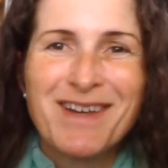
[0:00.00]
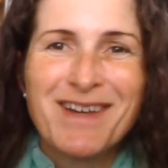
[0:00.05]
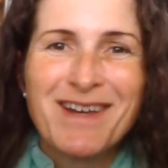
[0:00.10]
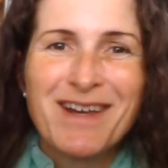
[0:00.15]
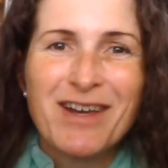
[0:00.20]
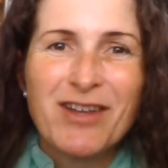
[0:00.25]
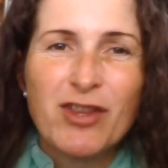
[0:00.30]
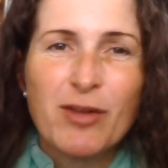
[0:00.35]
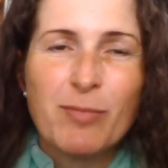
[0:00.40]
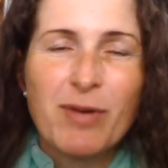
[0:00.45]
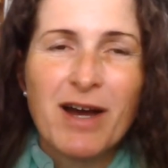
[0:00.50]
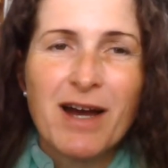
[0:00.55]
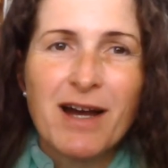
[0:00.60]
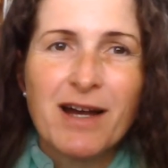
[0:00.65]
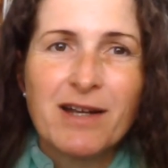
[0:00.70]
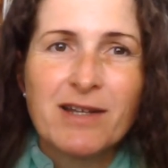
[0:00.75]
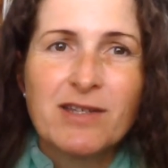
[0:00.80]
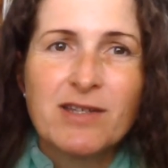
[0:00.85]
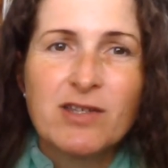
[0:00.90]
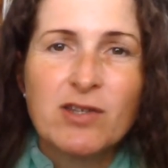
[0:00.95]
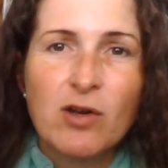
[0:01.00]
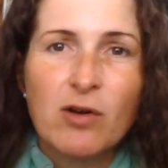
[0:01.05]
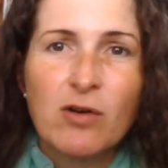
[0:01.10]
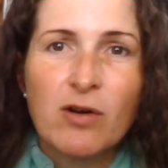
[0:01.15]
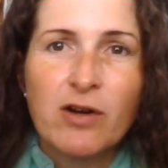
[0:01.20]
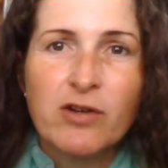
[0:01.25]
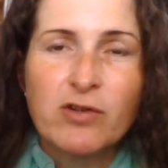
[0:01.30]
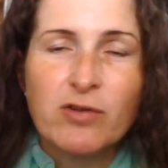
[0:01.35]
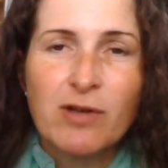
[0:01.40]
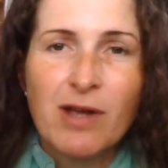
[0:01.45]
in the past, so
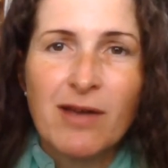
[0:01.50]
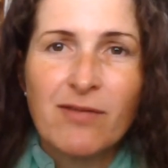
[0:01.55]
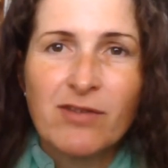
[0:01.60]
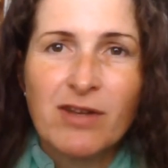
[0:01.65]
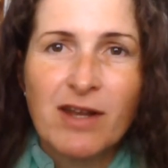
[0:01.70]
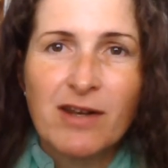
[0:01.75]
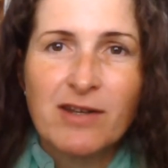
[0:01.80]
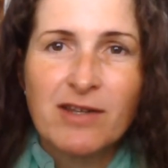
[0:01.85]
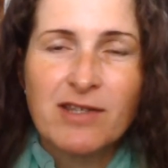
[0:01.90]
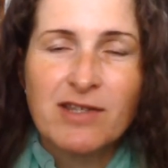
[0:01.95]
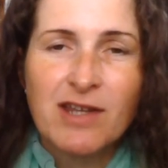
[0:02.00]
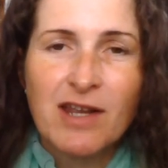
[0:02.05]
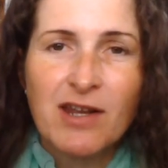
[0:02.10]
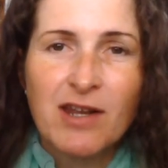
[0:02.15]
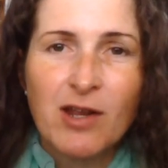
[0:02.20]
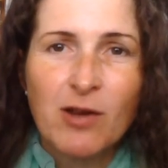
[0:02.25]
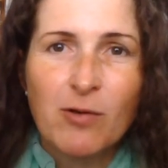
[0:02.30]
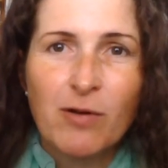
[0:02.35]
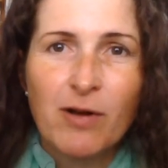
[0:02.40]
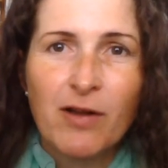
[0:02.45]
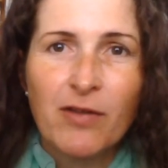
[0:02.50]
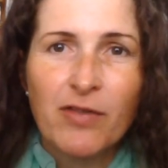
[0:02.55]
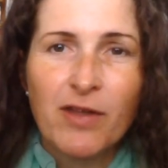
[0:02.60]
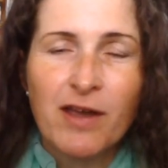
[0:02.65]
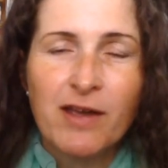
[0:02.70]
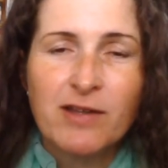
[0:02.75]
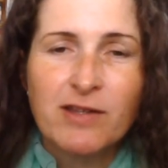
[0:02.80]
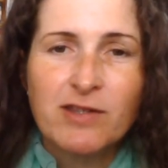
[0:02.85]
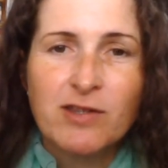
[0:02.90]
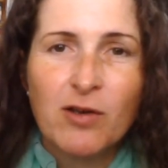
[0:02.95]
I do have an understanding around
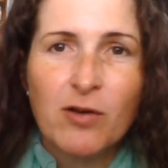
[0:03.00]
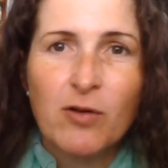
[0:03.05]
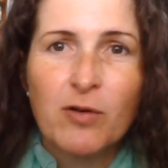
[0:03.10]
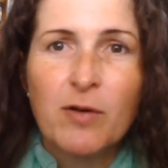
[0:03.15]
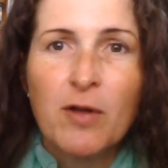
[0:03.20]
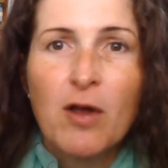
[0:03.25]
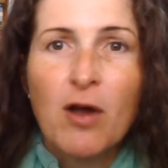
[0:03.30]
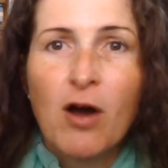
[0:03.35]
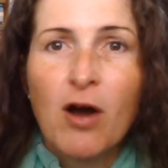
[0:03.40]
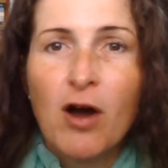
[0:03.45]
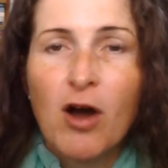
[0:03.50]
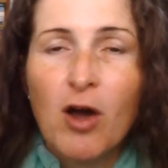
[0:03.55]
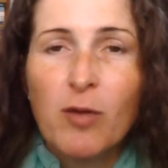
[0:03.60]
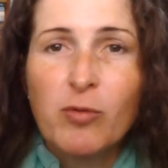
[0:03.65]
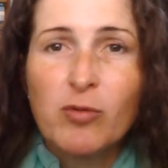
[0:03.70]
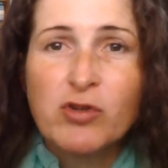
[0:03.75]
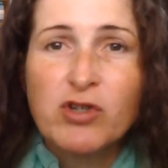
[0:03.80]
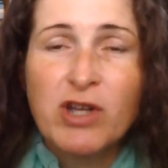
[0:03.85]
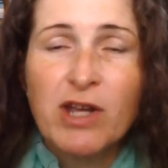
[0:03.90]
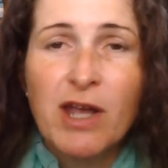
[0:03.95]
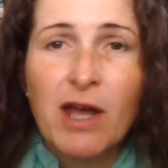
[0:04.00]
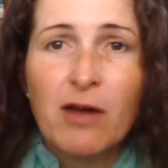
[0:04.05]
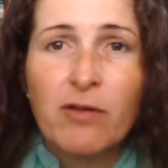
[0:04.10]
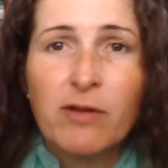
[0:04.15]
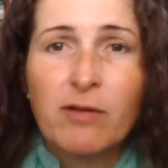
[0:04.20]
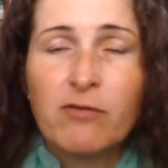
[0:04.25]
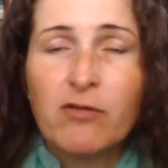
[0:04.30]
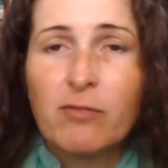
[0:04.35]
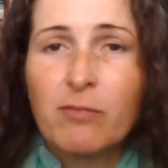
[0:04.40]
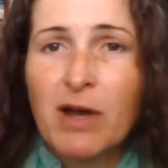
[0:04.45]
that. So I hope you'll check out the
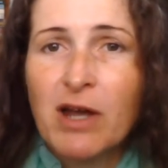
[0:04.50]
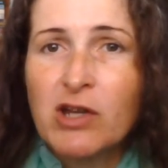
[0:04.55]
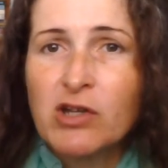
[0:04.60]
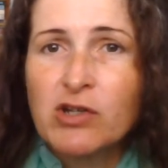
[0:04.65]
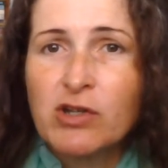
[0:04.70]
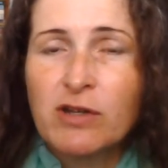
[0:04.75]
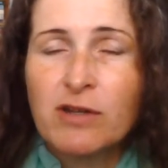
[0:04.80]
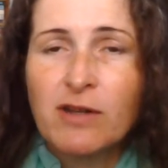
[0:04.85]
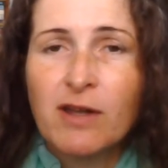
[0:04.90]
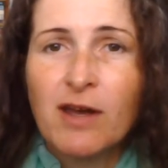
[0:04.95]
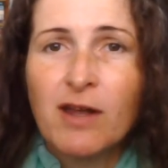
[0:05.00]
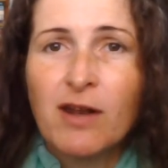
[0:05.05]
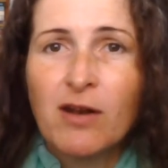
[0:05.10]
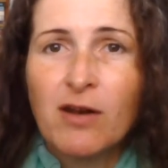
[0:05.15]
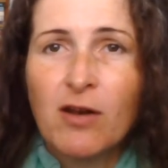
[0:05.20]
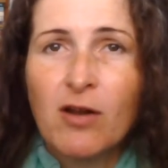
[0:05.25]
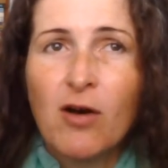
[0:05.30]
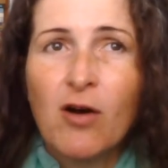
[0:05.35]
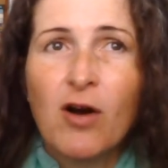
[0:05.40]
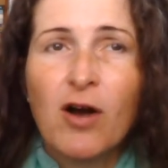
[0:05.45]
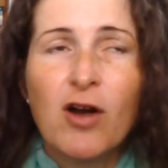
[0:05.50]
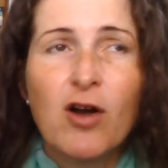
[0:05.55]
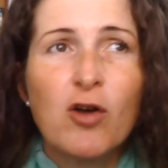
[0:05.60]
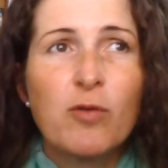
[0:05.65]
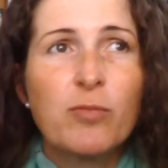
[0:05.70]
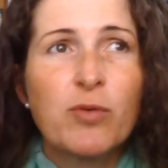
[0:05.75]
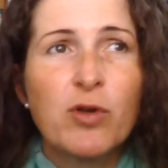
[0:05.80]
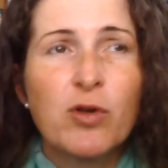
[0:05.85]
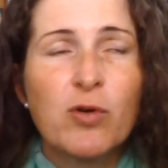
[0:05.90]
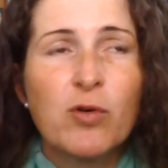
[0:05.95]
information, and I
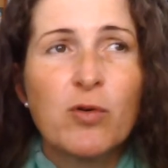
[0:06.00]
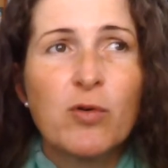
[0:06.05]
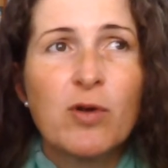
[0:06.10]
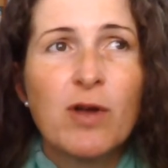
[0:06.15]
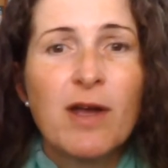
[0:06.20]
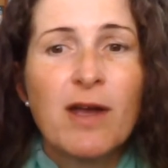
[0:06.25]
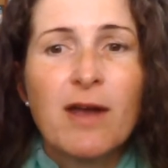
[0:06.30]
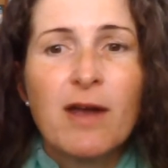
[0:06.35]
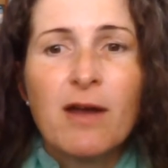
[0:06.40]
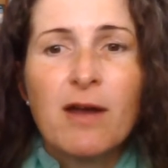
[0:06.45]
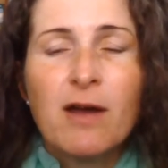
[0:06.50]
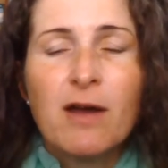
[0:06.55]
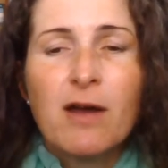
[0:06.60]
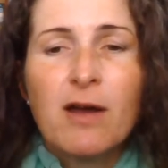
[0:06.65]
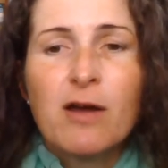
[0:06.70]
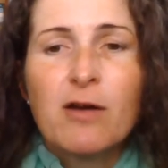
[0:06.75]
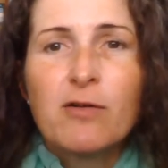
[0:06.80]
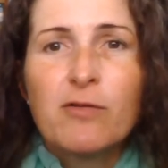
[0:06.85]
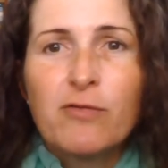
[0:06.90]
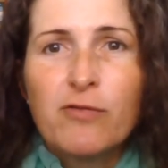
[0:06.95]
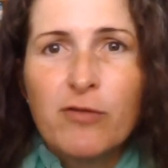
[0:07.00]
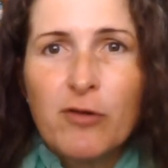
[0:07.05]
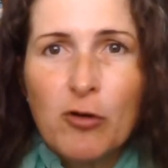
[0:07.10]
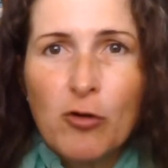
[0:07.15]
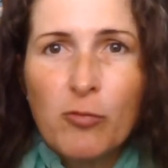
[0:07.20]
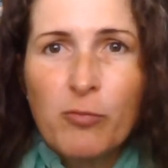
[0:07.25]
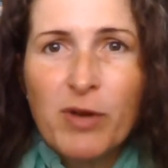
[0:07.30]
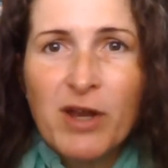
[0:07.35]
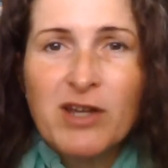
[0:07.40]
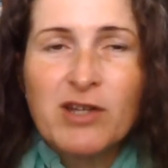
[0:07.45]
hope you feel
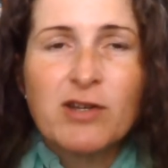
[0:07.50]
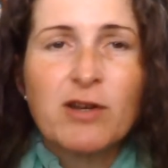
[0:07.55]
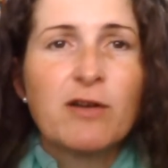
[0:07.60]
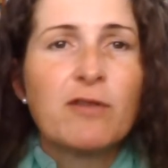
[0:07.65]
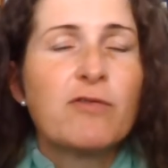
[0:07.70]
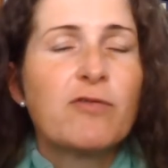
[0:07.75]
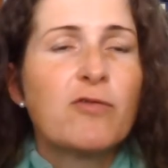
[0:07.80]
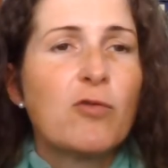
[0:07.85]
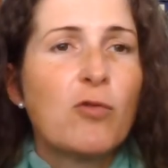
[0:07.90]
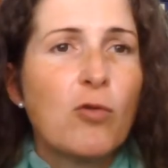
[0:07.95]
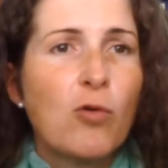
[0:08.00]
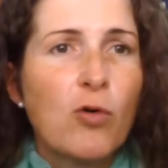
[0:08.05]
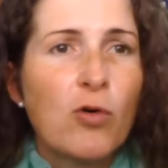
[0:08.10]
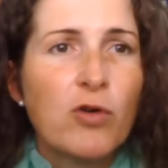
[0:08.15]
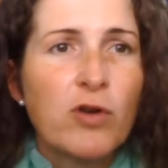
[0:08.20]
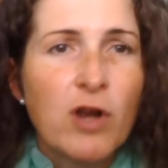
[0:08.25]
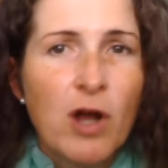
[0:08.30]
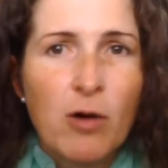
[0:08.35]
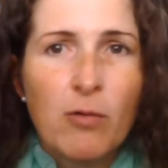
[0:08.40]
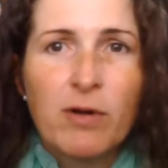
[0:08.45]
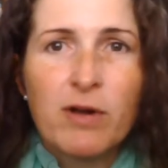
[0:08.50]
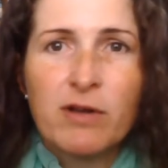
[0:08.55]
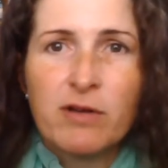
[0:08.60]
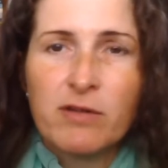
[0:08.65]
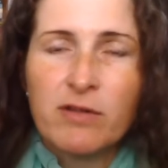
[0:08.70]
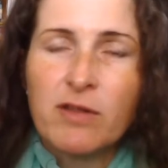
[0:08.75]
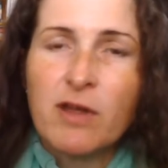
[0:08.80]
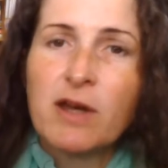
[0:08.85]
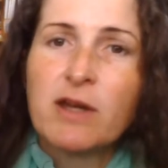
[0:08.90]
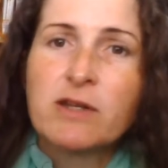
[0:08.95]
better for
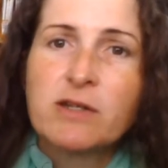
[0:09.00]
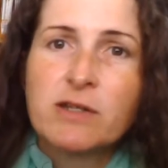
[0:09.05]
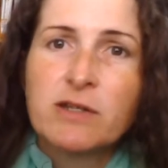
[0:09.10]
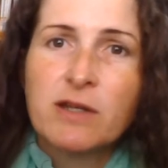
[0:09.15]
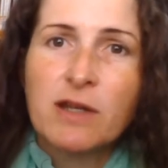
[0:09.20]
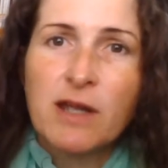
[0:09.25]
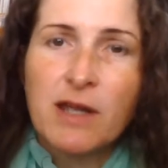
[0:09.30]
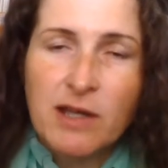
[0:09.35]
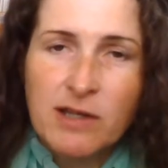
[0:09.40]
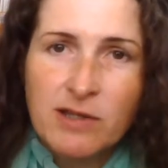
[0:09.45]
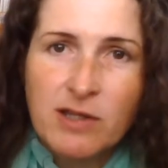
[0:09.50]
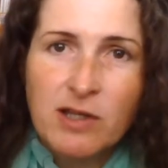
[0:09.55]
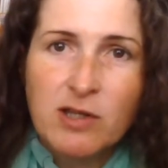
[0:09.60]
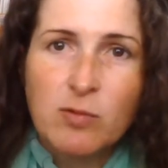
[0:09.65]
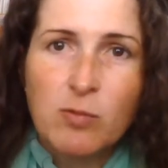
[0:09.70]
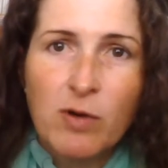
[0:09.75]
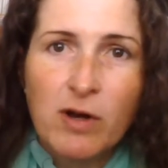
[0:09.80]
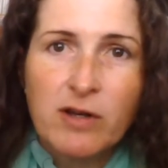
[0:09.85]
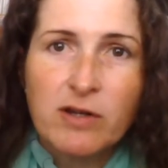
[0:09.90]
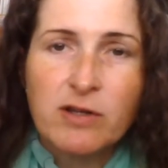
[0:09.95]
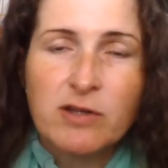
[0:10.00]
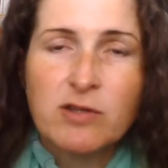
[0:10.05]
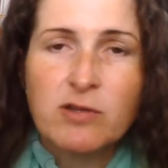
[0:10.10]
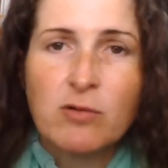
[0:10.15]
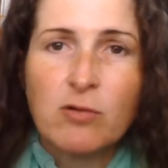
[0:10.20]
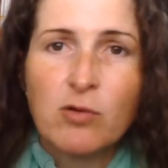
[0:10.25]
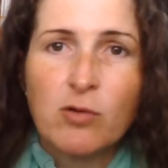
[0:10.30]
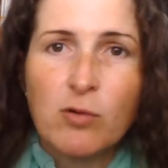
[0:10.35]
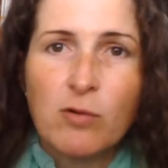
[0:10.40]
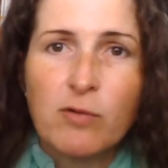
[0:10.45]
knowing that excess weight is
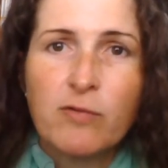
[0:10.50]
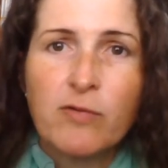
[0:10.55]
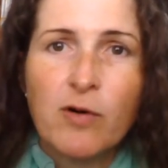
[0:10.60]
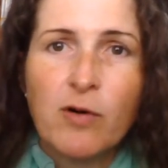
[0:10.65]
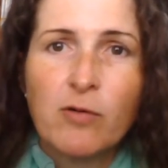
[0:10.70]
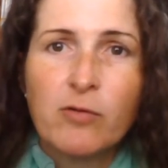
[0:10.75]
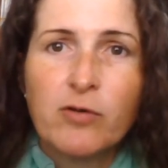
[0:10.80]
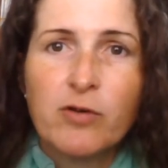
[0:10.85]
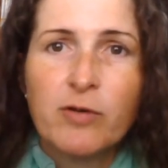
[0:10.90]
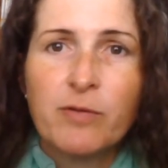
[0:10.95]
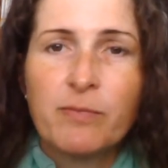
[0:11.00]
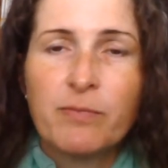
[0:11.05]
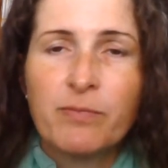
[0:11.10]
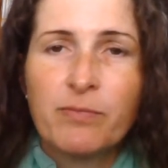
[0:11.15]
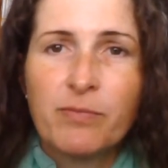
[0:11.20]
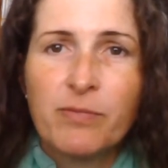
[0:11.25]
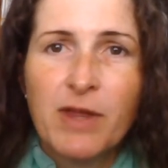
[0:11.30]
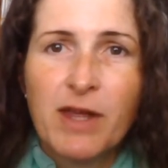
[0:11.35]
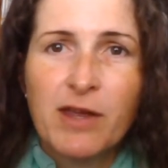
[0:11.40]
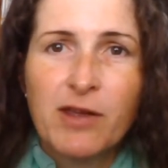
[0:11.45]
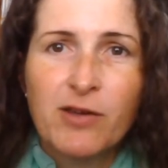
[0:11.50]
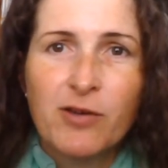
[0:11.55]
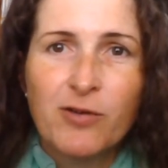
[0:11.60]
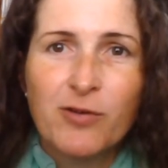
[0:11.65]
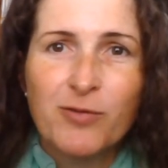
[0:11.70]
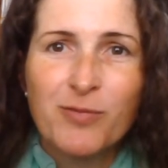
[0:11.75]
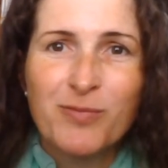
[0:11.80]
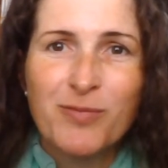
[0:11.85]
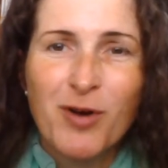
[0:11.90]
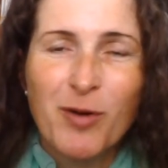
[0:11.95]
not your fault. Thank
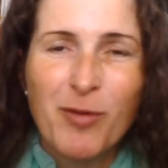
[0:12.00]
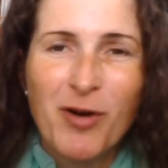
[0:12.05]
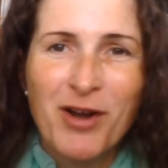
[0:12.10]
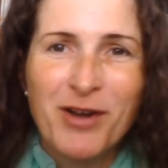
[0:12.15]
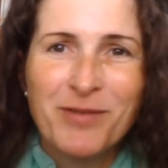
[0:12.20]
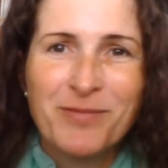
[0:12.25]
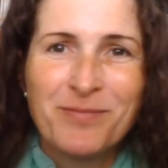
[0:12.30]
you. Bye bye.